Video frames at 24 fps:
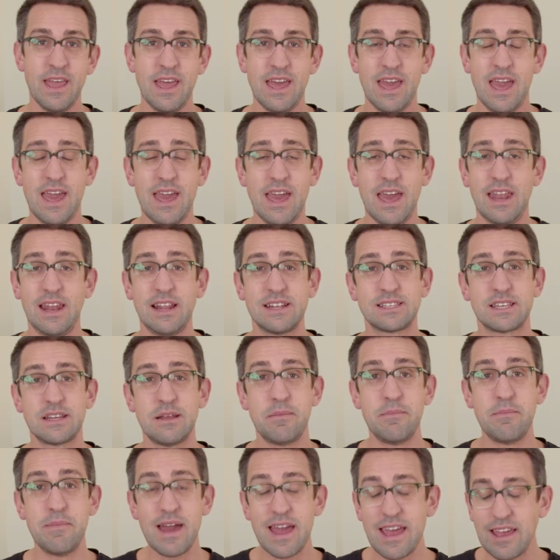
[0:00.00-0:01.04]
And it's an
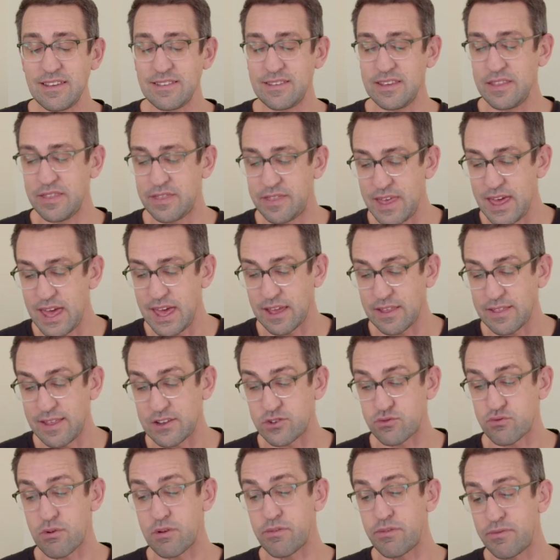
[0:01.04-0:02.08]
amazing thing
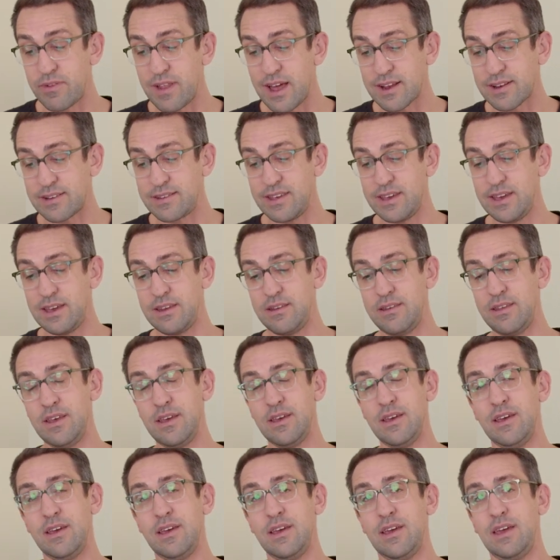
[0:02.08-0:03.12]
that's reflected
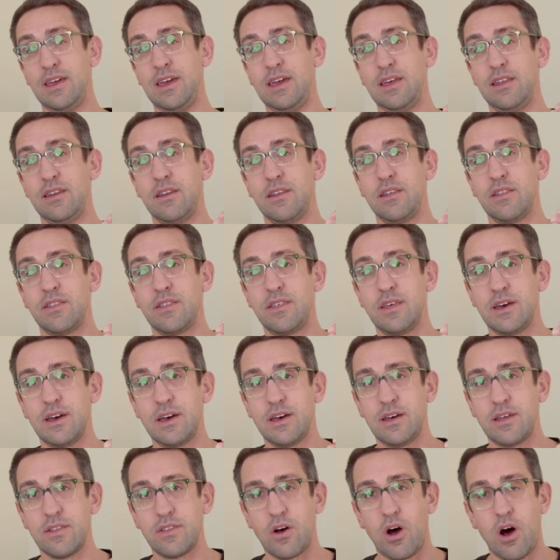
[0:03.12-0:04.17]
in
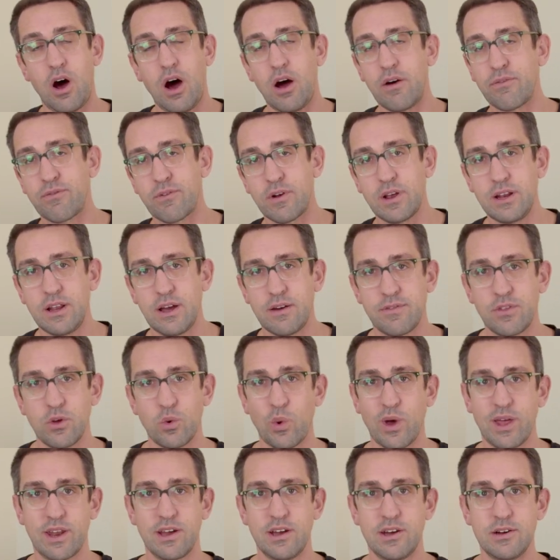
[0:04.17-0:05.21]
the offering of the
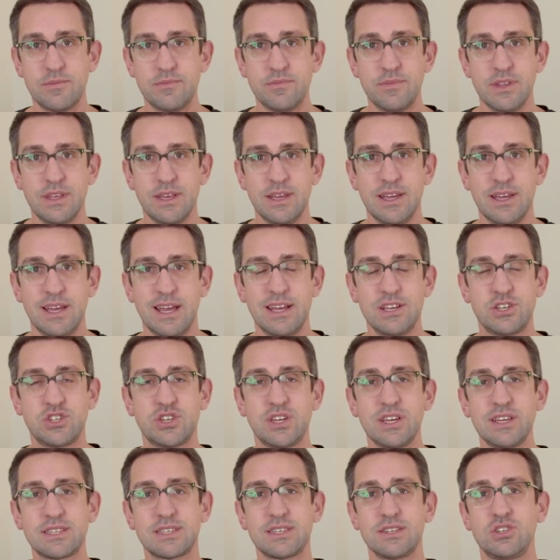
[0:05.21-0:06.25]
widow.
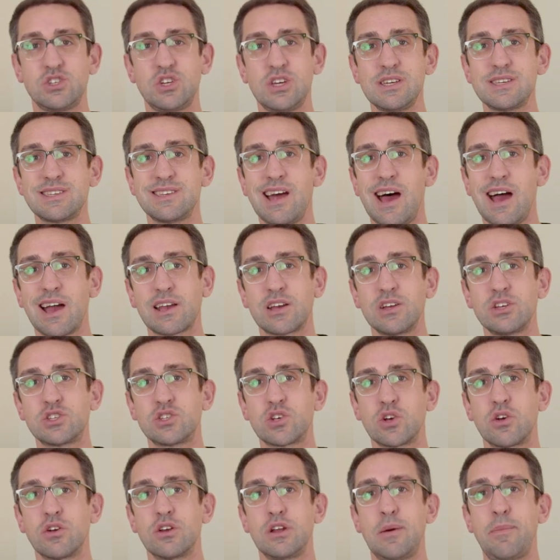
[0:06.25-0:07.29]
She's not
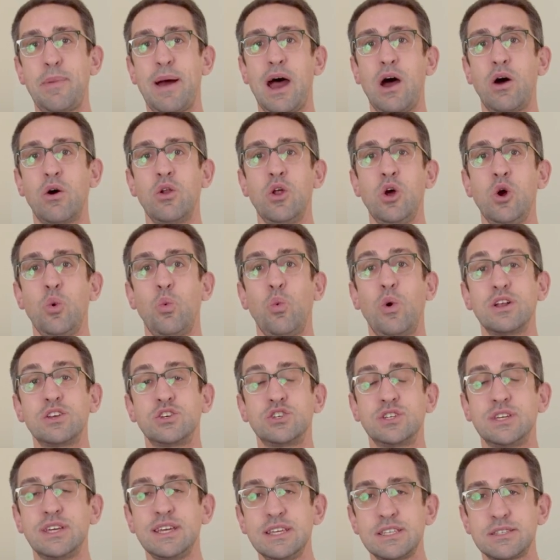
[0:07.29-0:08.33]
concerned about what
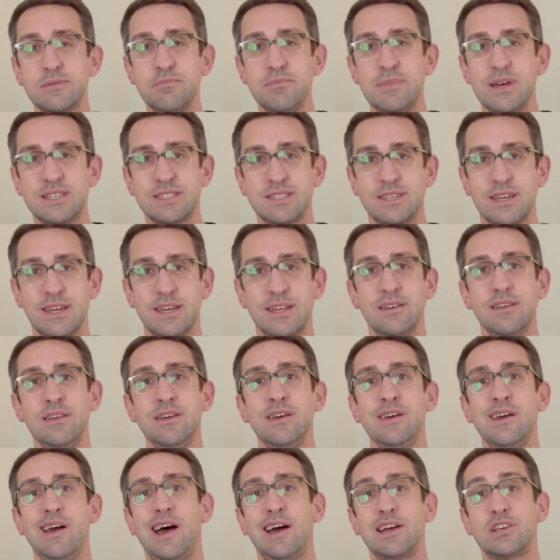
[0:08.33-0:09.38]
she's missing.
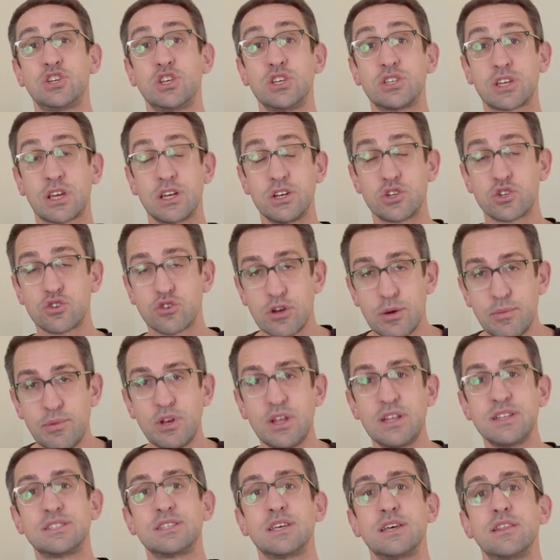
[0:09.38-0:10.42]
She's
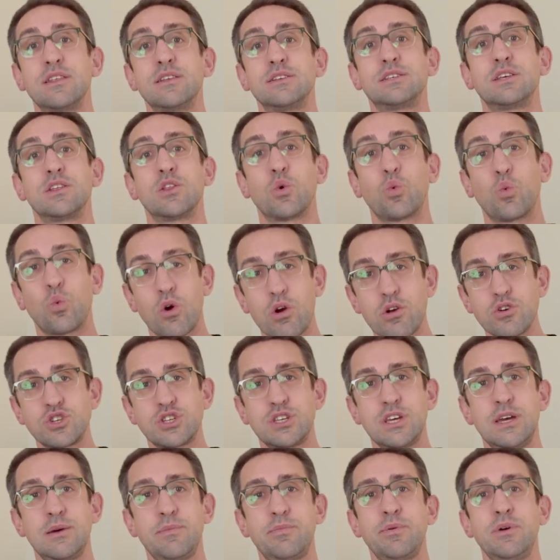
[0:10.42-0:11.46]
contributing to the
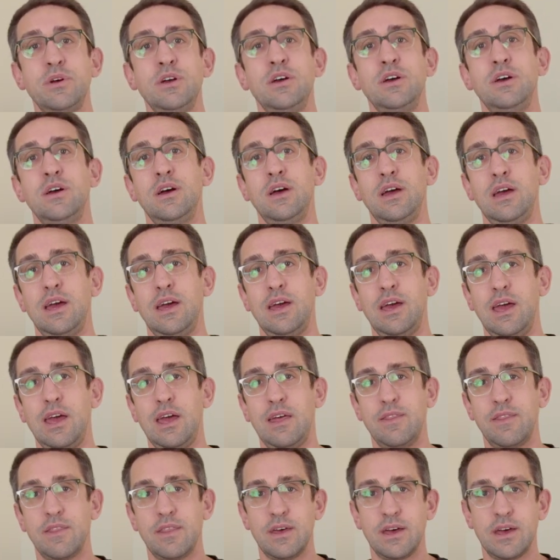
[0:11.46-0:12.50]
worship
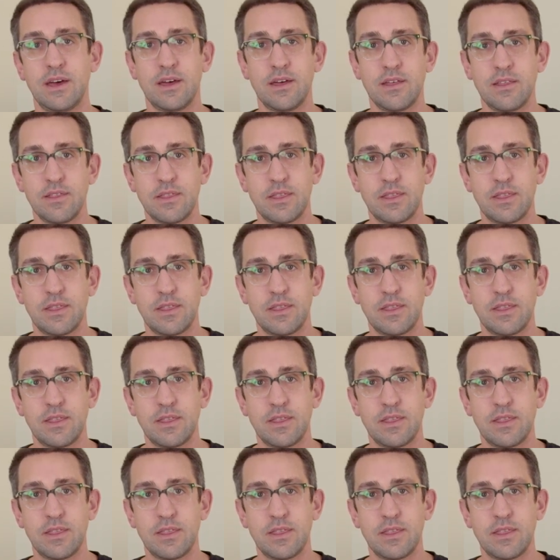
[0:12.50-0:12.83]
and the